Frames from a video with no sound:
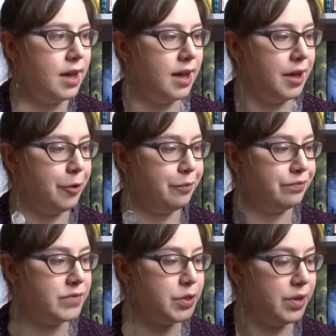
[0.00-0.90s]
Um,
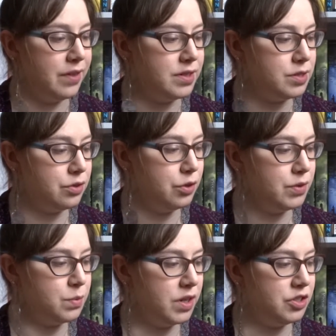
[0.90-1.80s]
so yeah, this is her
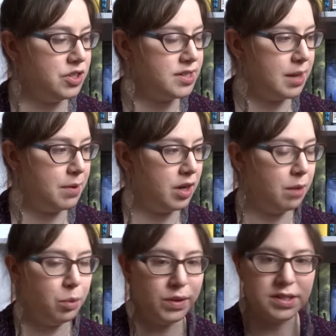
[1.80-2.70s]
newest one. just came out a
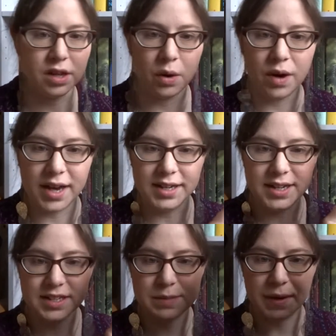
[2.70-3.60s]
couple weeks ago. I
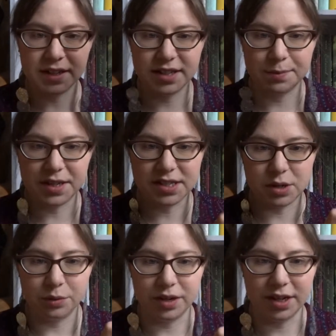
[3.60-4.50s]
didn't expect it to be
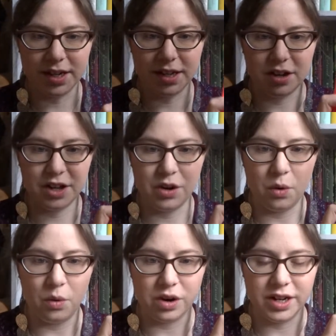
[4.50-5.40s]
so neon
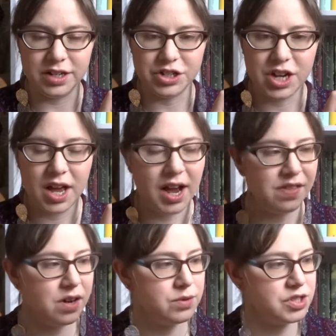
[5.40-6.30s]
orange. I
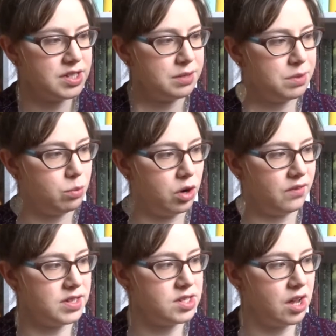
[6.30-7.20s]
thought it was just going to be more
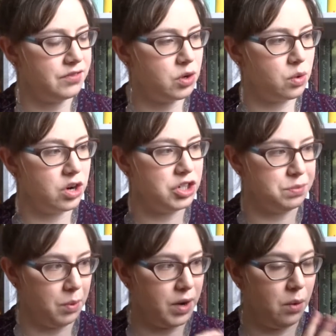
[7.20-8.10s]
of a softer
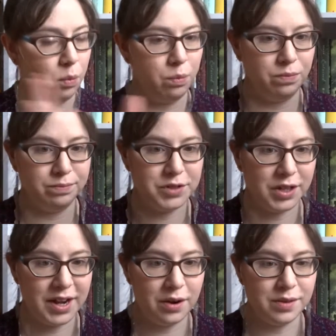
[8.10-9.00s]
orange, but when I
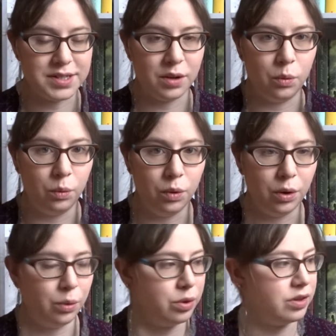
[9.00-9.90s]
took it out, I was like,
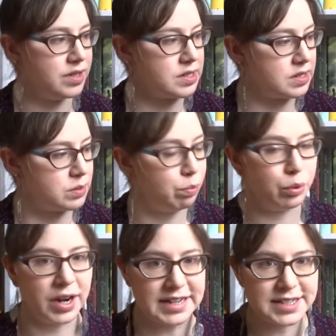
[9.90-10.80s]
whoa, this is
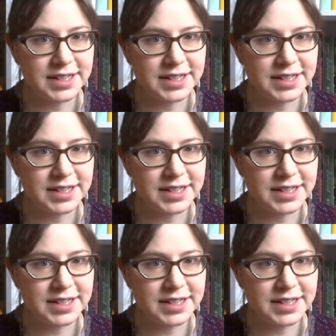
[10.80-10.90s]
bright.